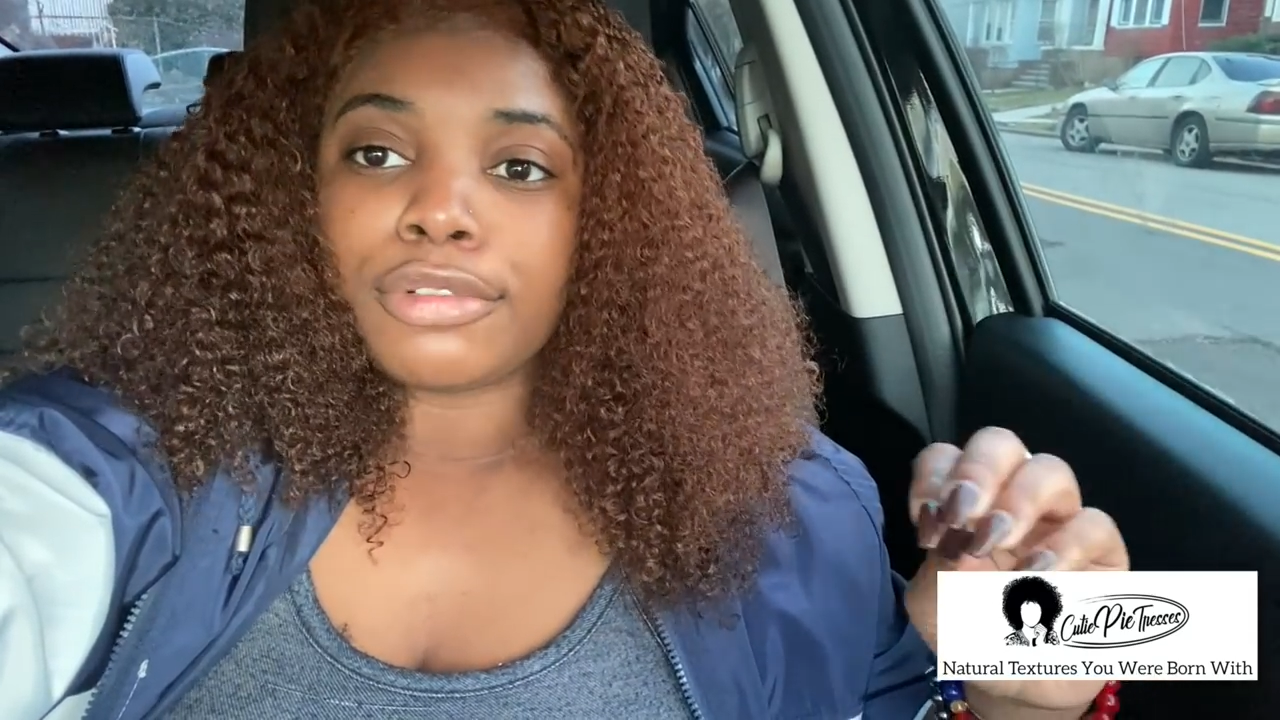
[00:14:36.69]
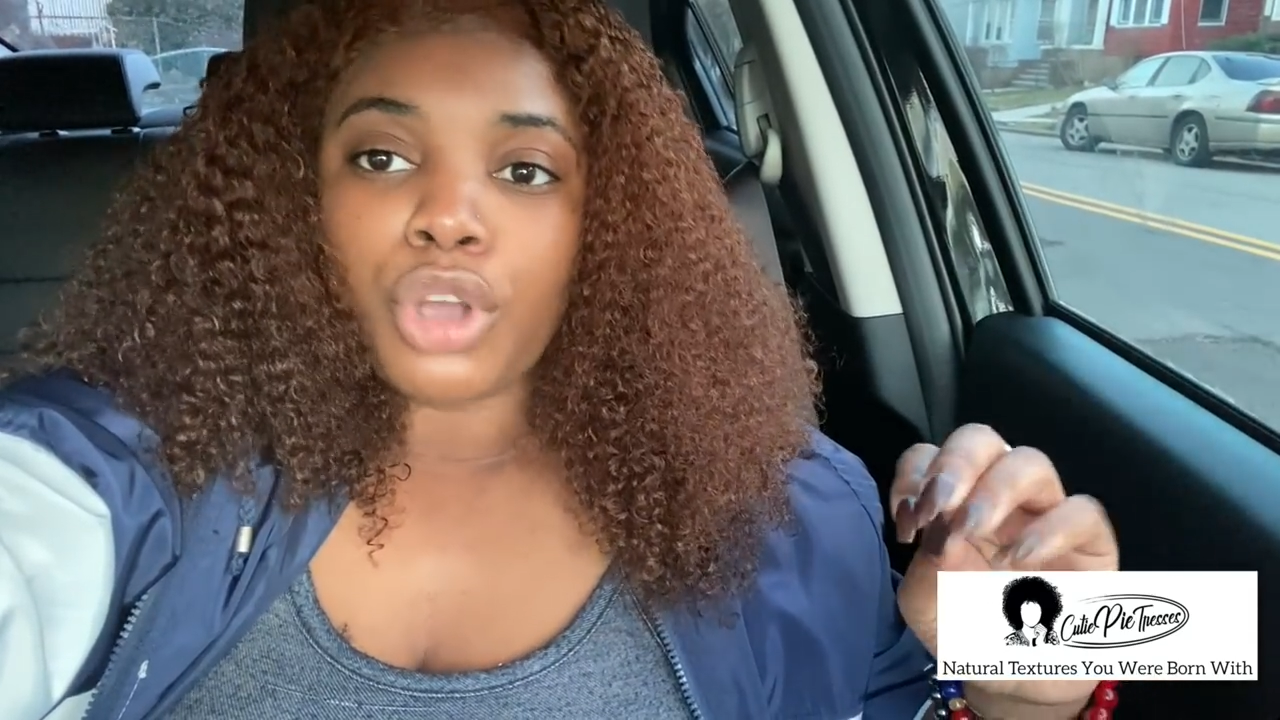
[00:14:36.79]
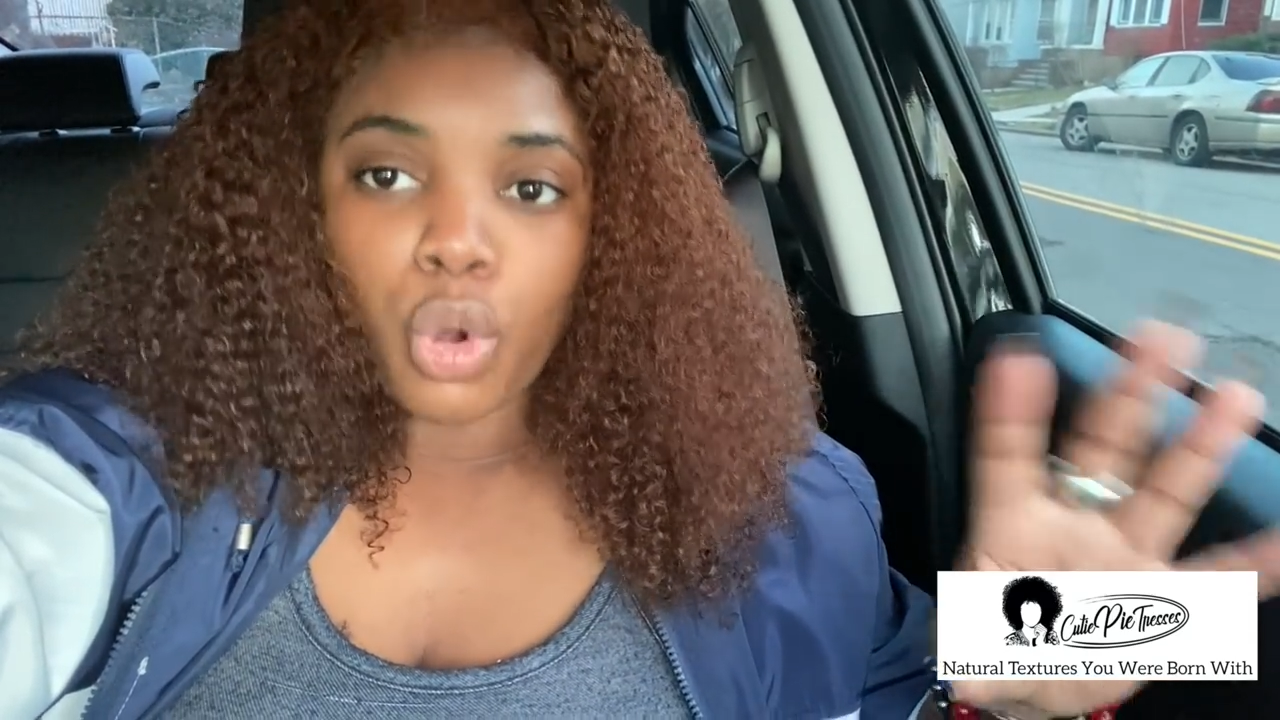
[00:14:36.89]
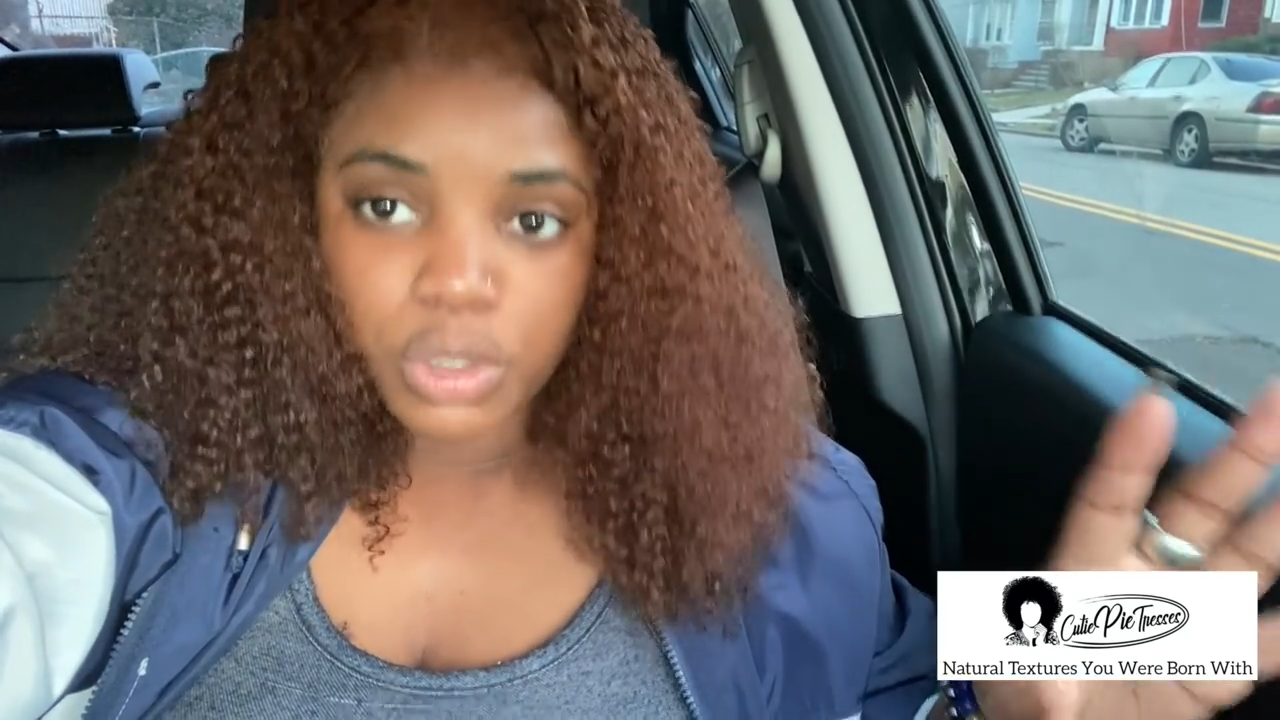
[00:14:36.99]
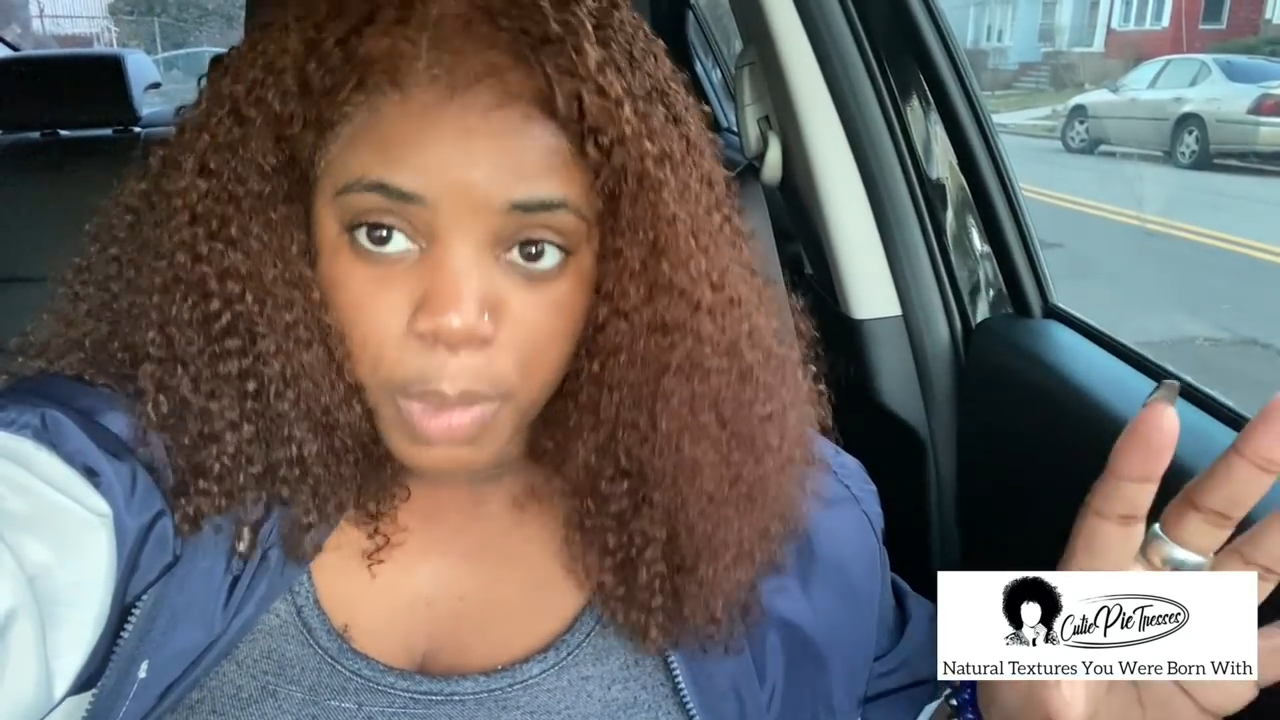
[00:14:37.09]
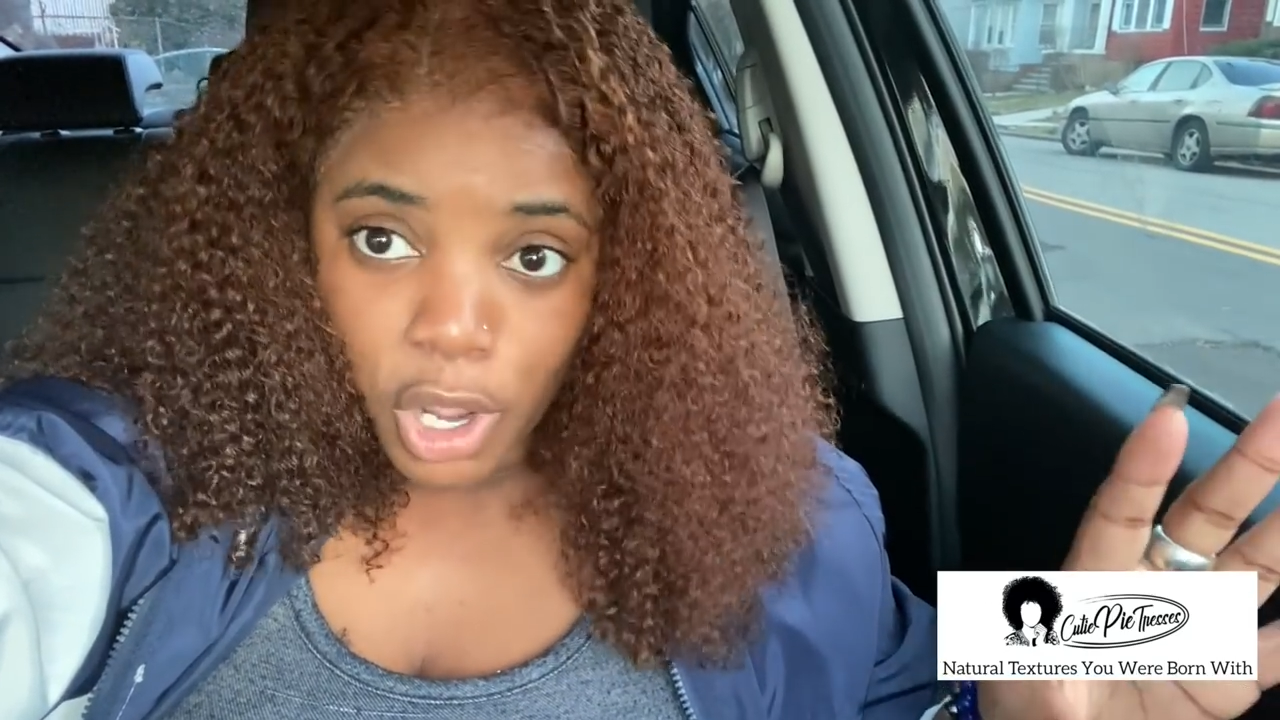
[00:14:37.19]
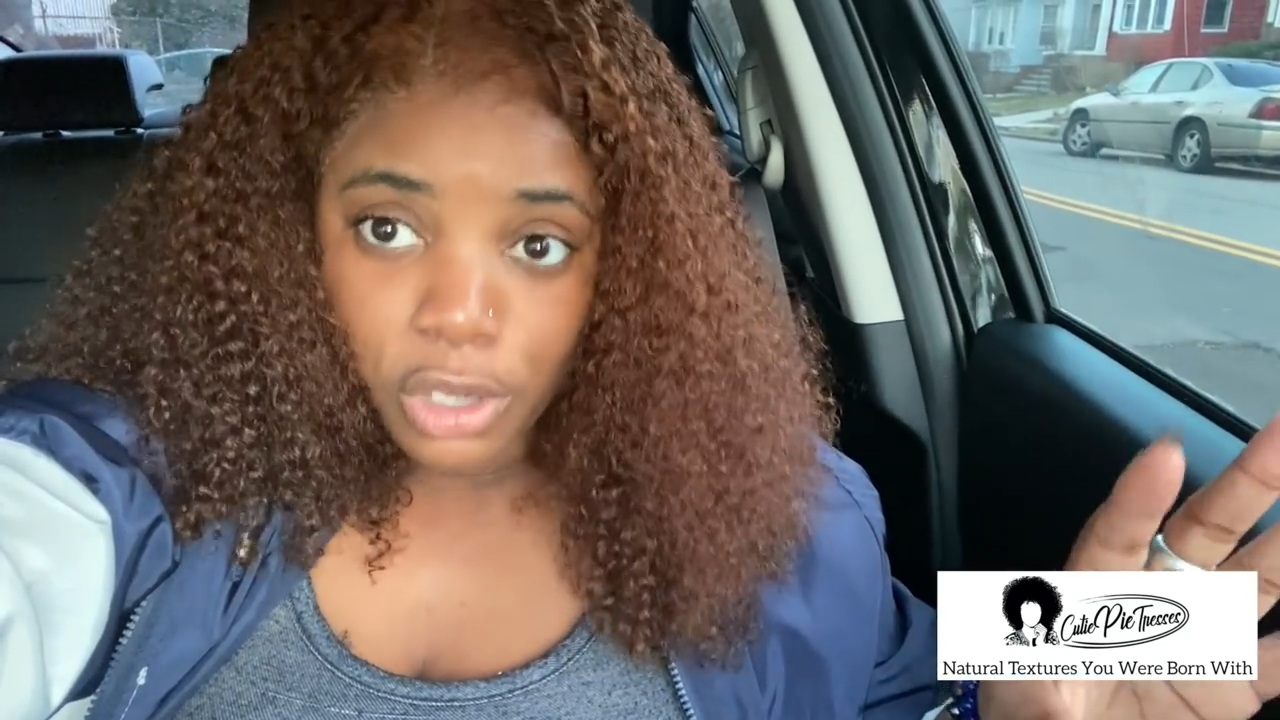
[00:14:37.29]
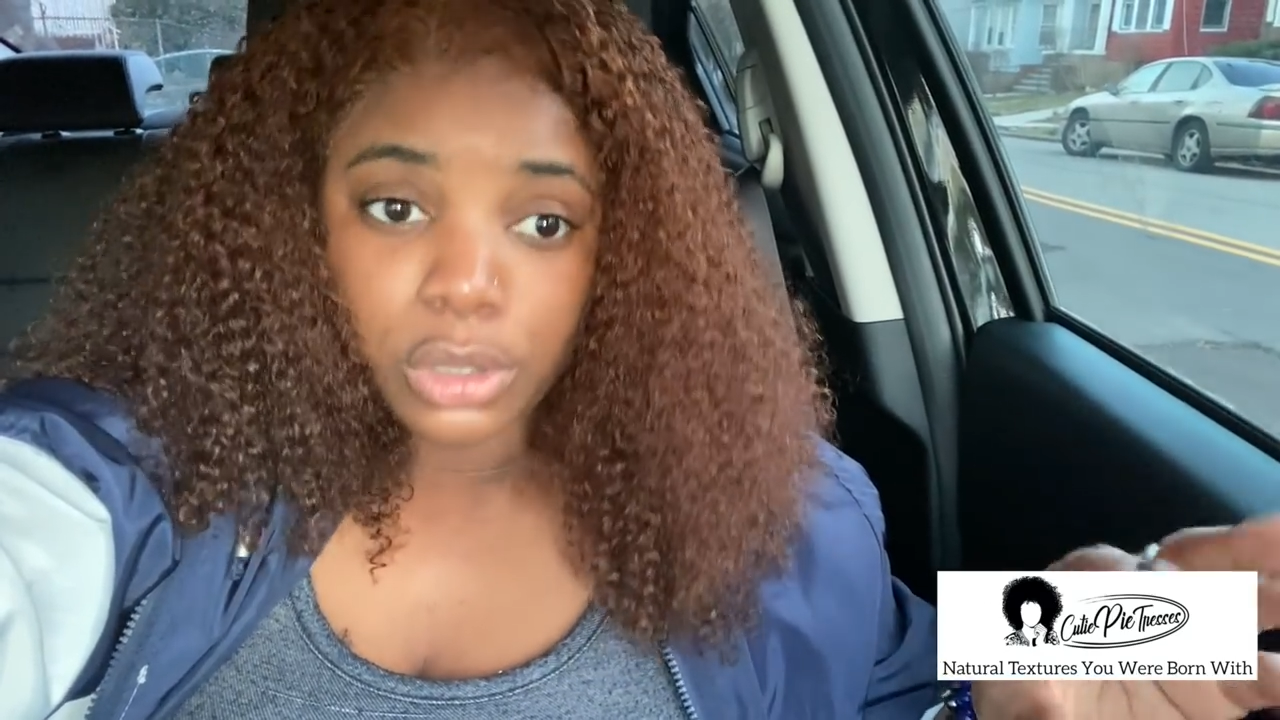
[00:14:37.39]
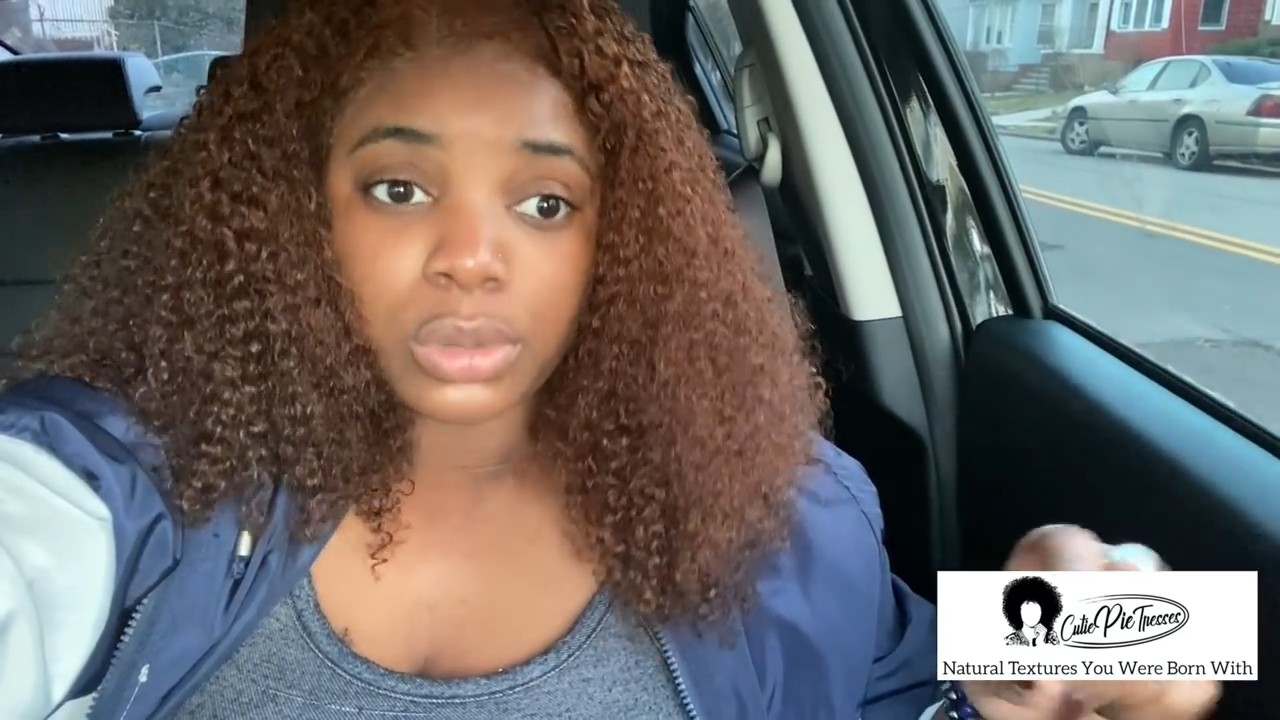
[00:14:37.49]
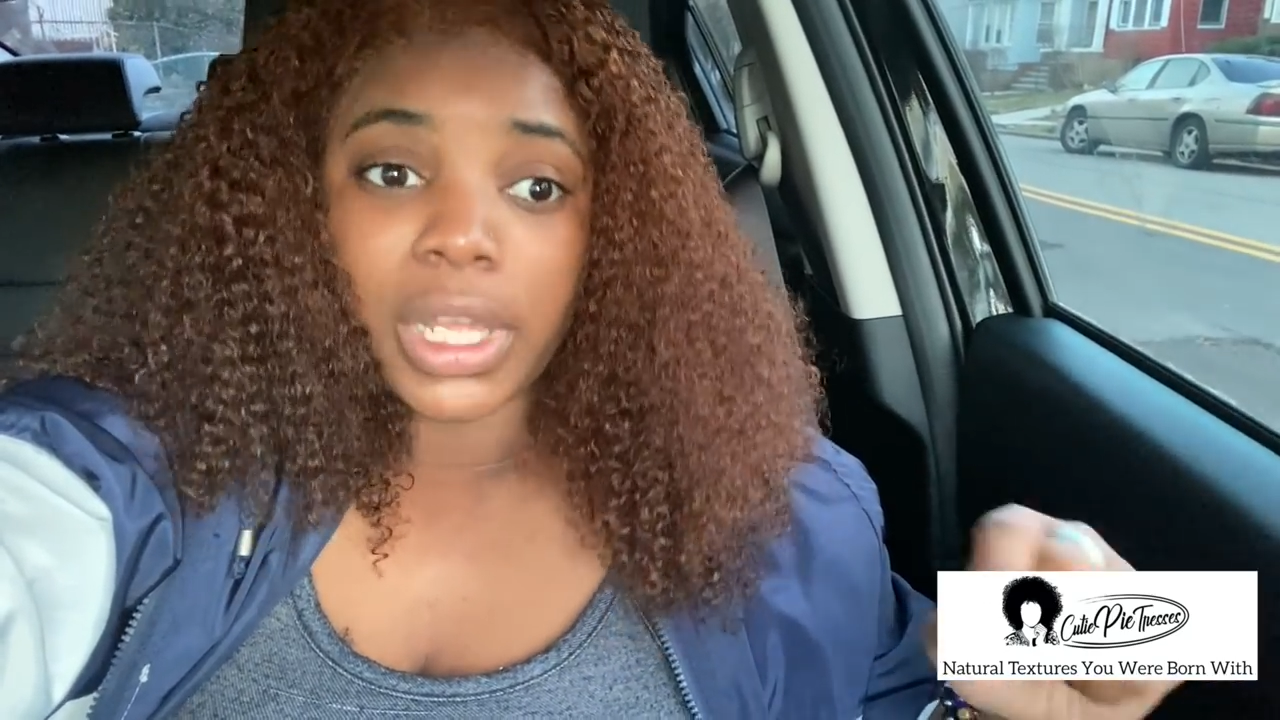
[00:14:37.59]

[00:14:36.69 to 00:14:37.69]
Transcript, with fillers: ghost bond glue.